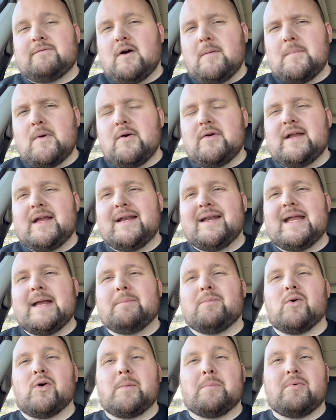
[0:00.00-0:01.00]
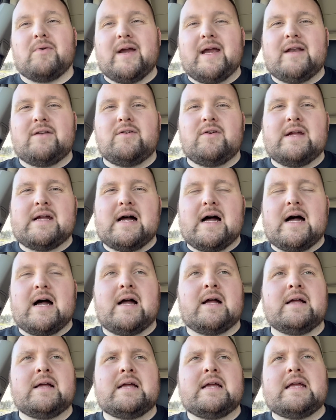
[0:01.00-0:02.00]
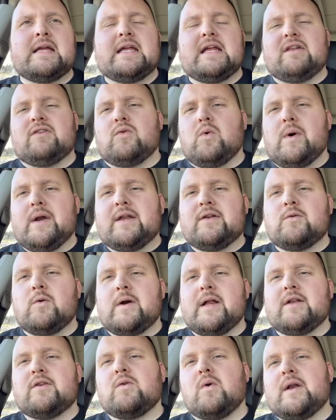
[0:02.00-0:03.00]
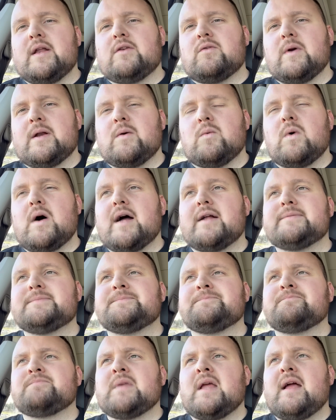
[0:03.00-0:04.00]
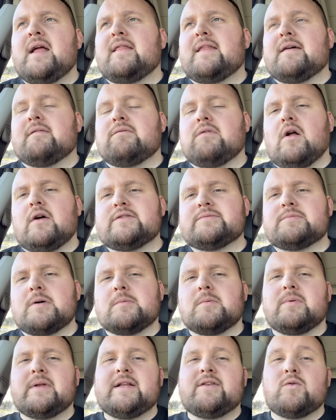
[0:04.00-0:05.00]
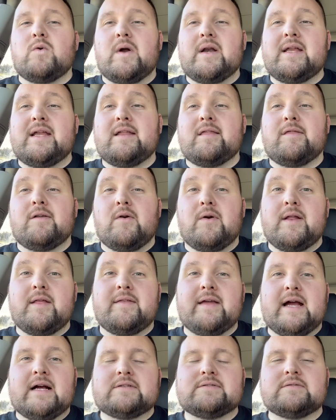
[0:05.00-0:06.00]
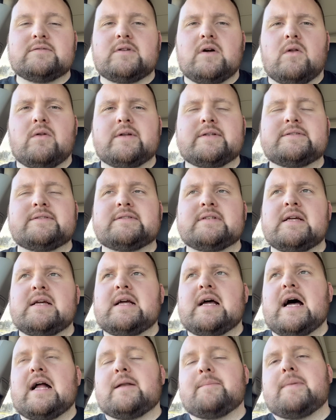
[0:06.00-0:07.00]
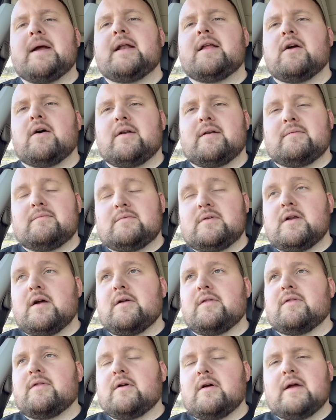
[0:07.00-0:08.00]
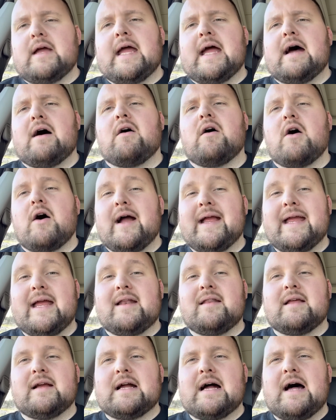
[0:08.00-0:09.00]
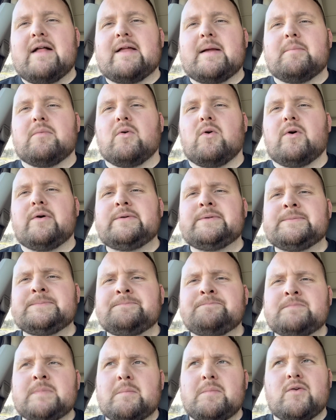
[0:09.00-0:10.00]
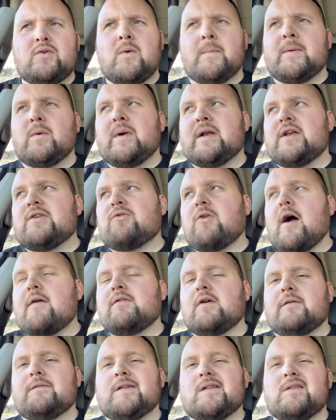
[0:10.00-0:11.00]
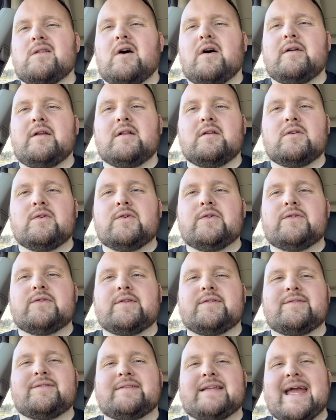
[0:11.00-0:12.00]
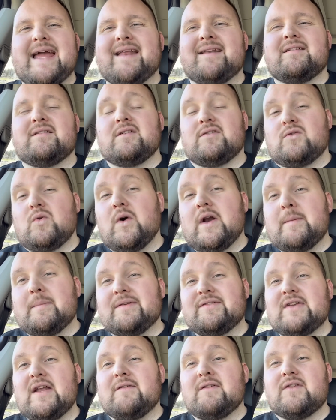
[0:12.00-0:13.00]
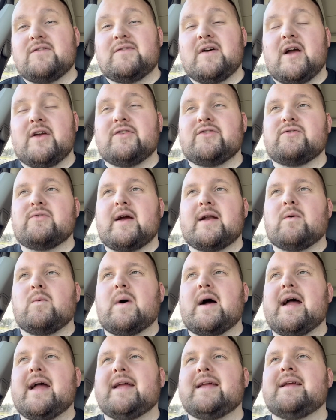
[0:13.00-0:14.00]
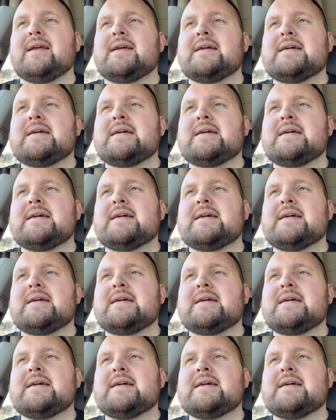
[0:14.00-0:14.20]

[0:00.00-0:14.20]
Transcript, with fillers: FOMOed in and bought a brand new car in 2020 and 2021 they've lost probably twenty, thirty thousand dollars, uh, depending on you know the, how high end the car they brought. But normally, when you drive it off the lot, it loses ten to twenty percent of its value straight away.